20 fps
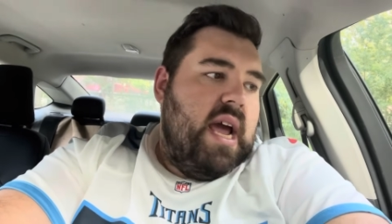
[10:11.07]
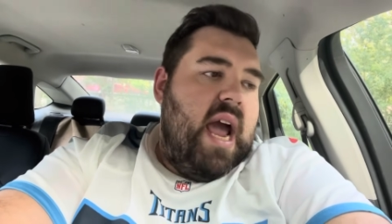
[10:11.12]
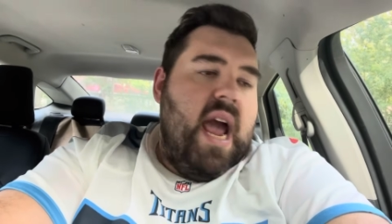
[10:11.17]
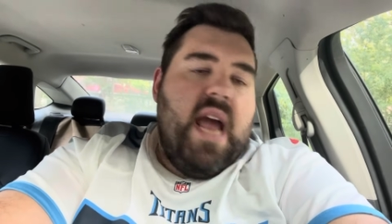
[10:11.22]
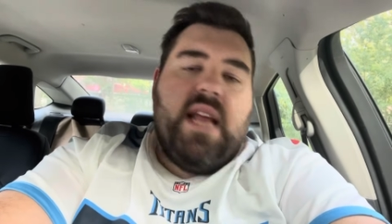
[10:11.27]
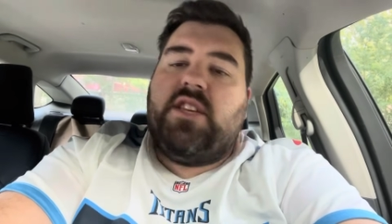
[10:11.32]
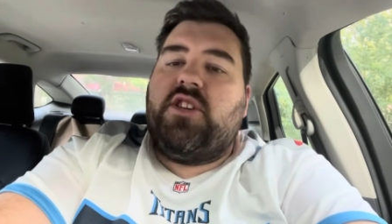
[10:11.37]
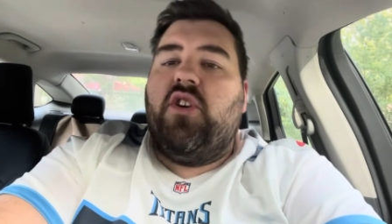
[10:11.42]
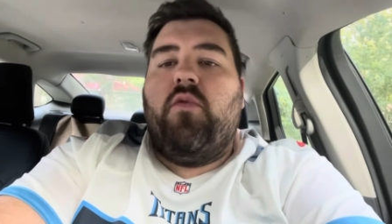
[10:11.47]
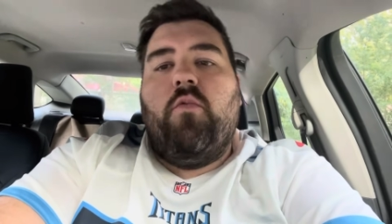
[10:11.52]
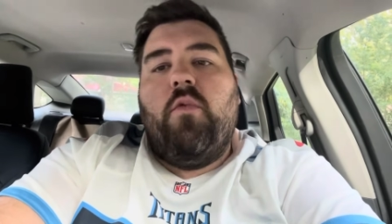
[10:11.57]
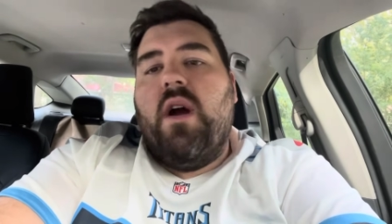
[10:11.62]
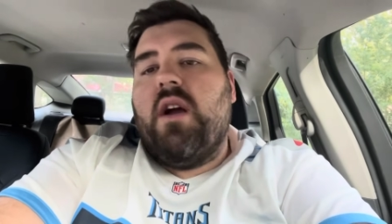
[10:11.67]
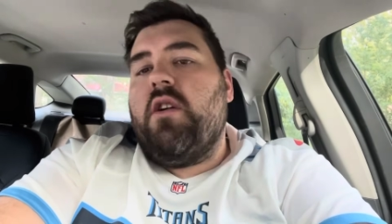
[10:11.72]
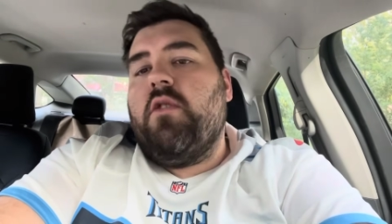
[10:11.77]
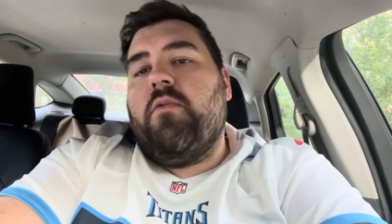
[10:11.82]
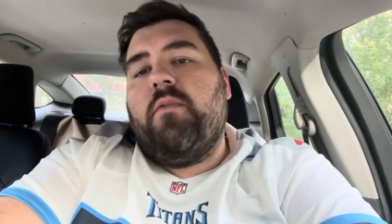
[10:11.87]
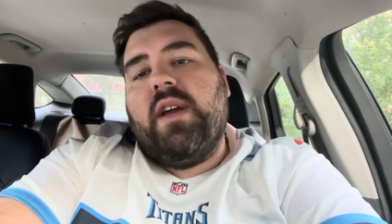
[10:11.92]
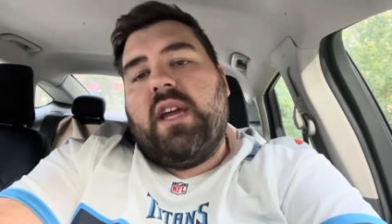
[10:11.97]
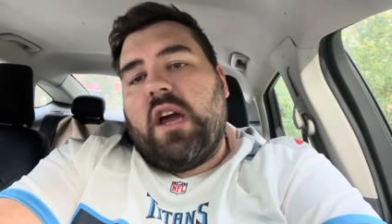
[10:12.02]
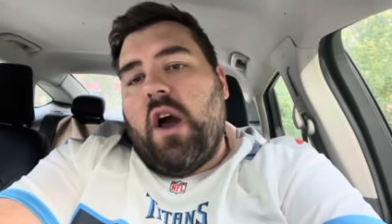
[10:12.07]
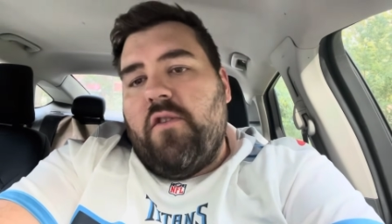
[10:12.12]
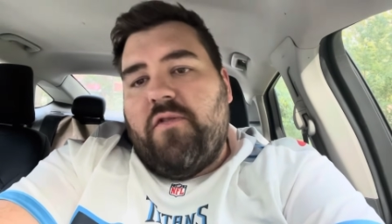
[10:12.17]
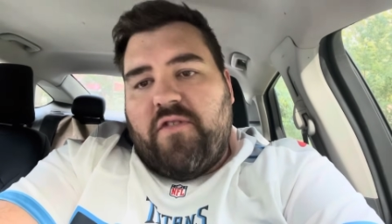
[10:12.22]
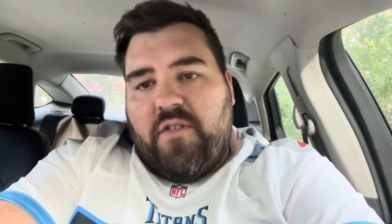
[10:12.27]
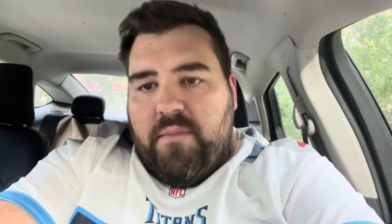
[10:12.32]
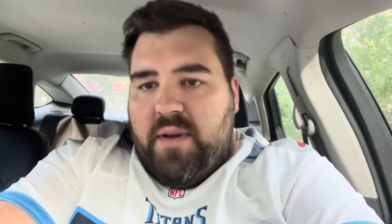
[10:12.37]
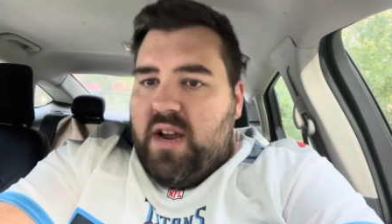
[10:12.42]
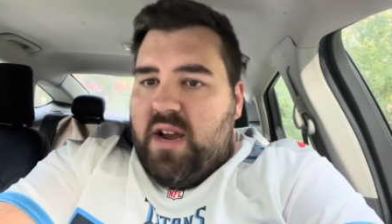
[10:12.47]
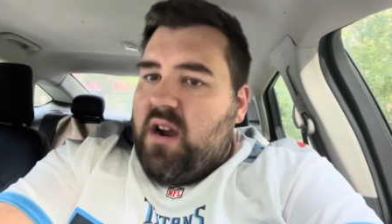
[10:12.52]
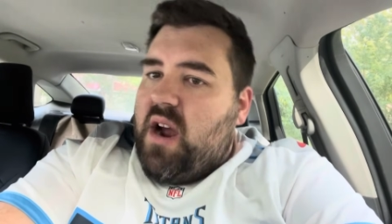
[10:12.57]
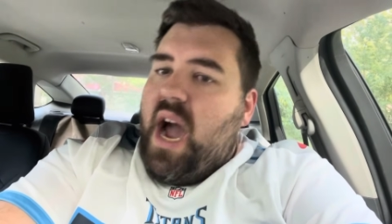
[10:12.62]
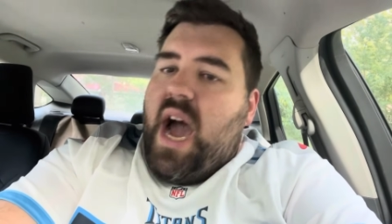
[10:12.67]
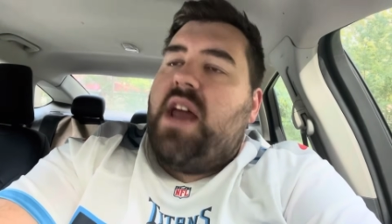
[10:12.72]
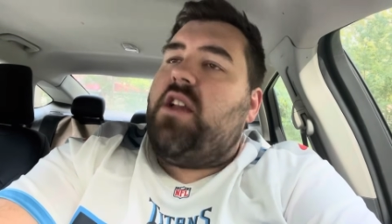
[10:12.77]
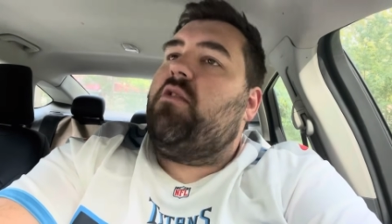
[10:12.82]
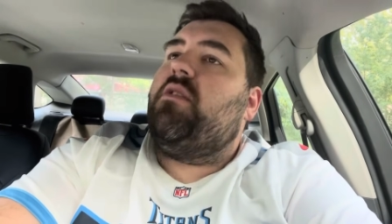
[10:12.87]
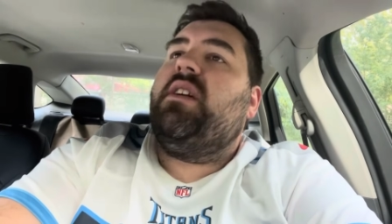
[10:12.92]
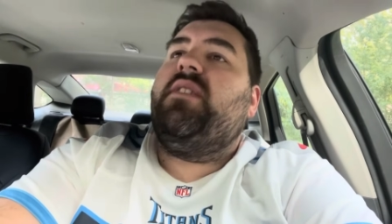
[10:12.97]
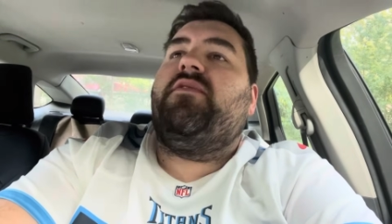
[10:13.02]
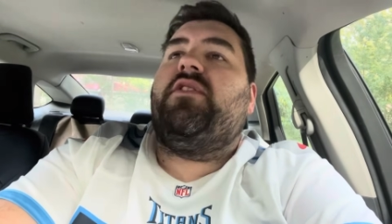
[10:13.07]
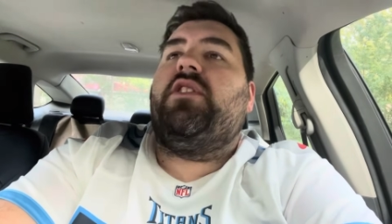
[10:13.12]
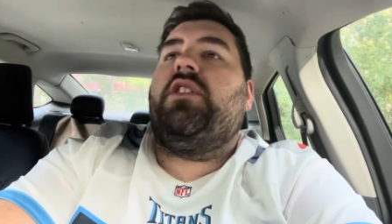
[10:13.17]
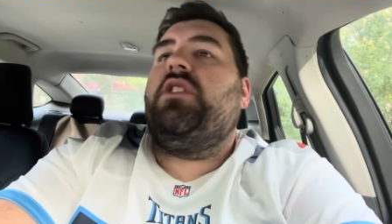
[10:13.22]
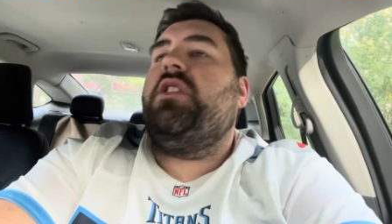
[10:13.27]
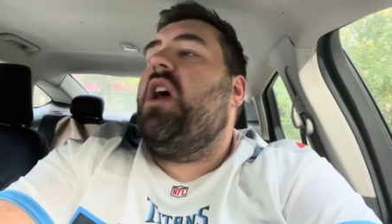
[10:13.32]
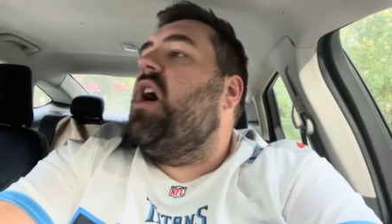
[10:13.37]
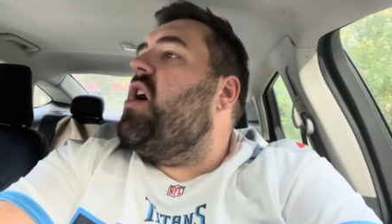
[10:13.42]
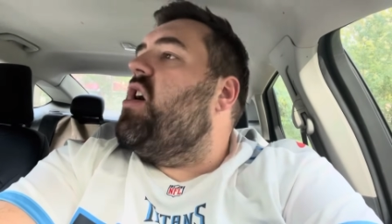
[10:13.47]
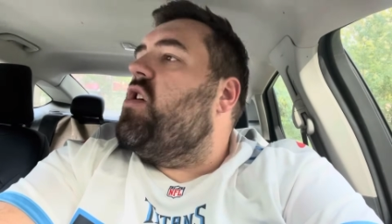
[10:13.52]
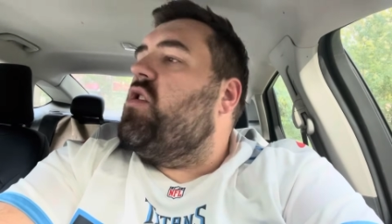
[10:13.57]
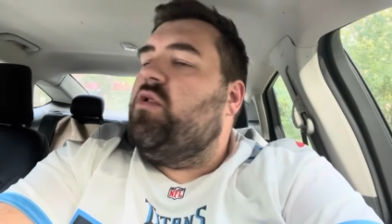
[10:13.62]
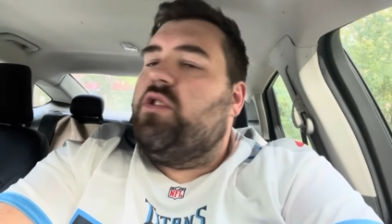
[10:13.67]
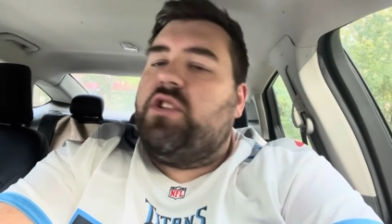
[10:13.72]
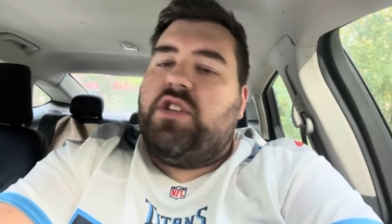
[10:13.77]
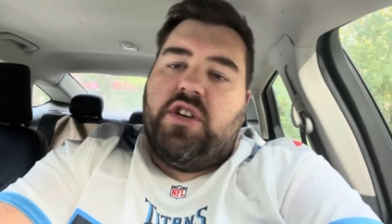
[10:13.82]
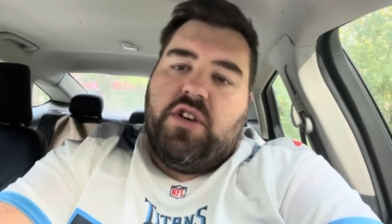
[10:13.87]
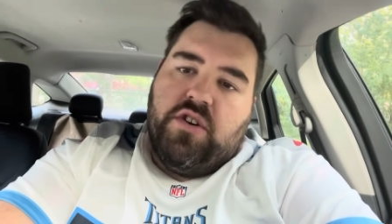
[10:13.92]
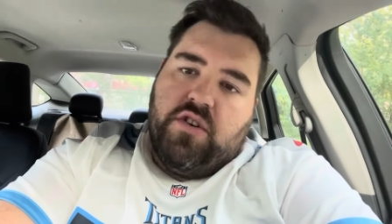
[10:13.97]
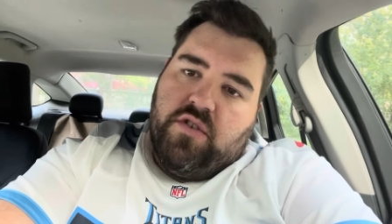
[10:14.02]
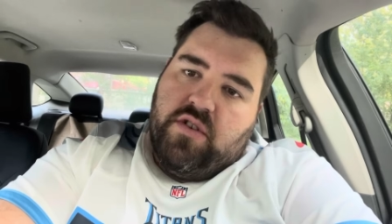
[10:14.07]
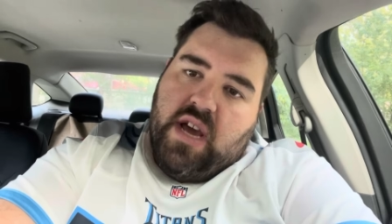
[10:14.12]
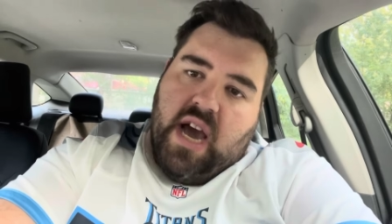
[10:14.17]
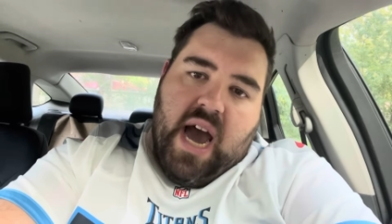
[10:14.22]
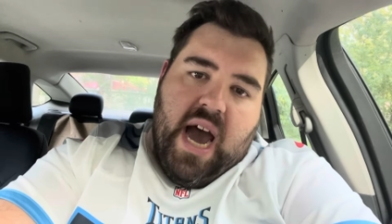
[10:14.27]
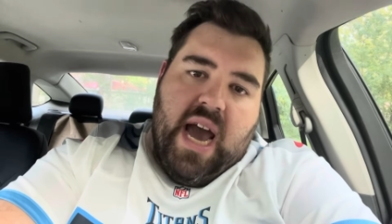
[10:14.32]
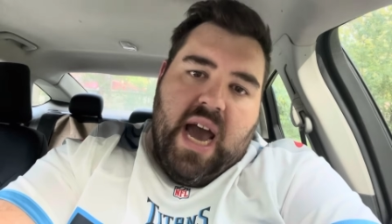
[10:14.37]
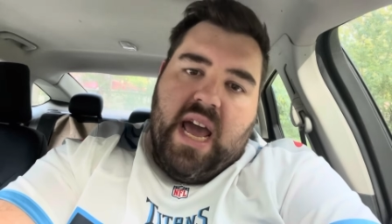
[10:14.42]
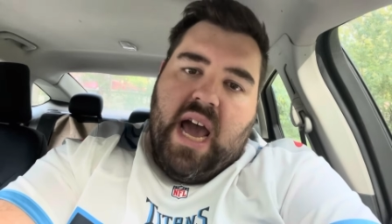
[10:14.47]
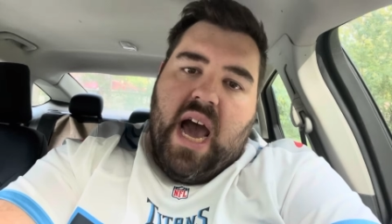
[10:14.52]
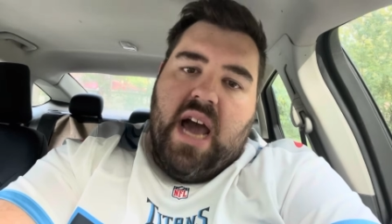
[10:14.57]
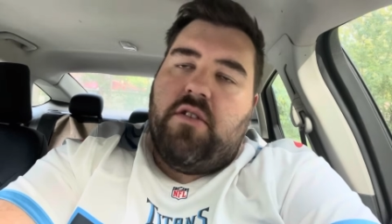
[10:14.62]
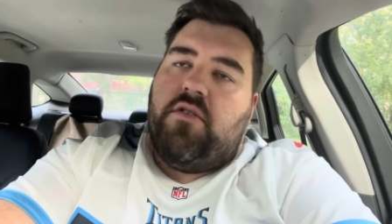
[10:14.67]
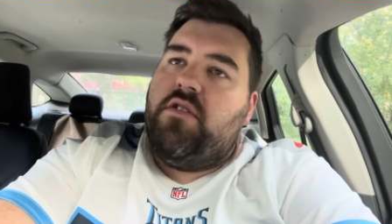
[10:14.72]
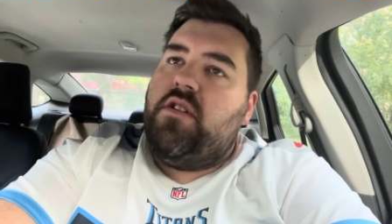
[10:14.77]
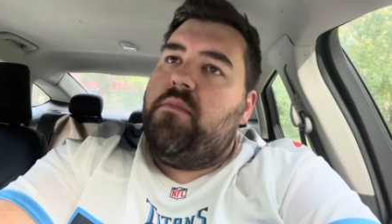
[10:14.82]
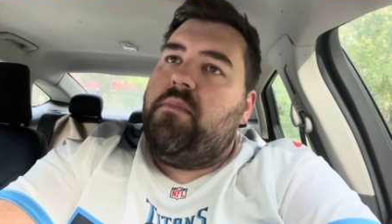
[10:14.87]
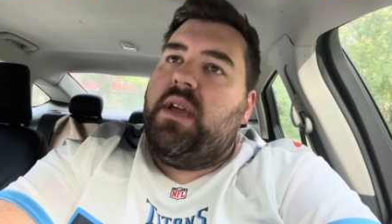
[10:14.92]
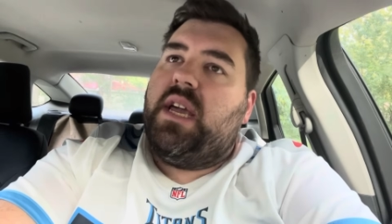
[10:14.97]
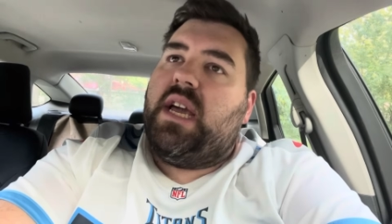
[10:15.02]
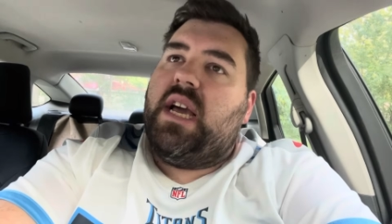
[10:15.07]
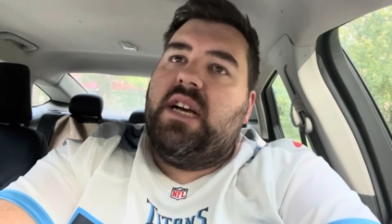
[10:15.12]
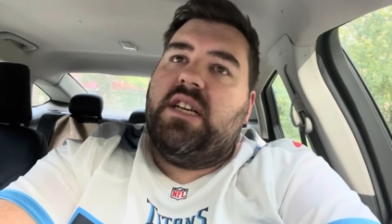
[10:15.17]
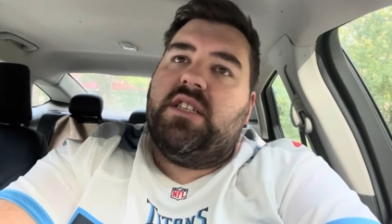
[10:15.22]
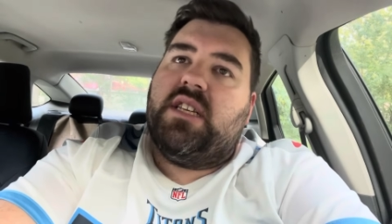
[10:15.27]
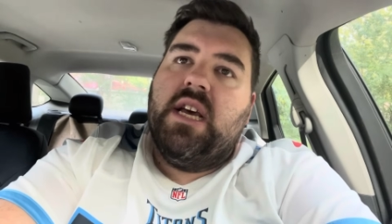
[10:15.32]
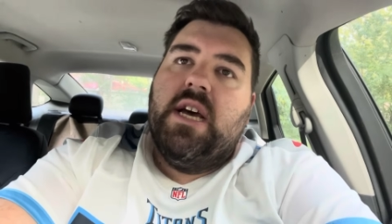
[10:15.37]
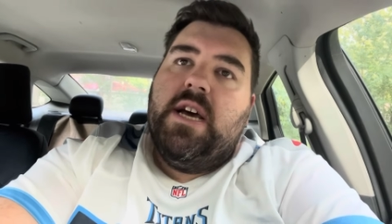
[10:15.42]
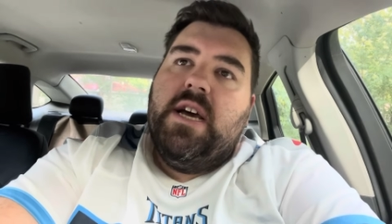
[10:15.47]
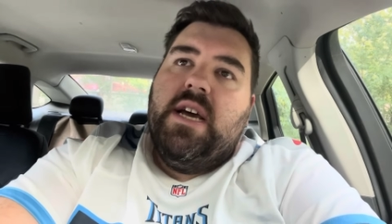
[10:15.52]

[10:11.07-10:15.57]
And so where do we go from here? I don't even know, dude. I, I don't because